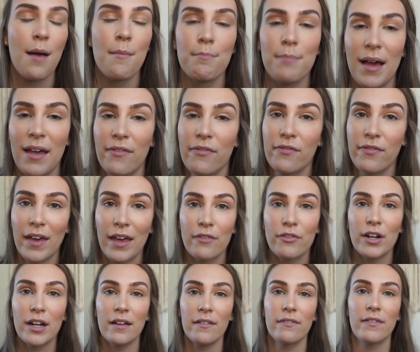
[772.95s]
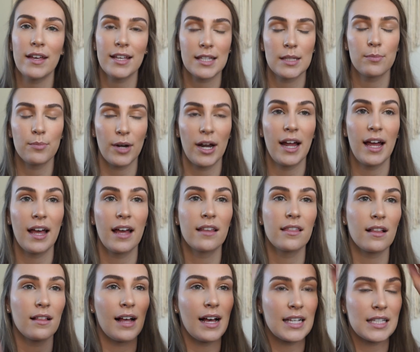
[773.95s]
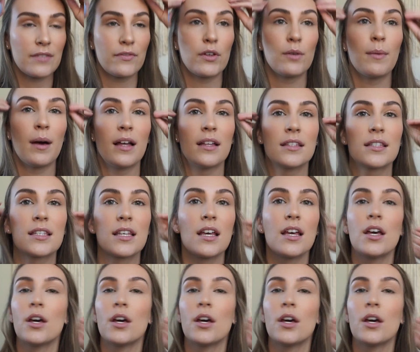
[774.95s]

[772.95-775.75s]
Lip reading: My favorite face spray the last few months,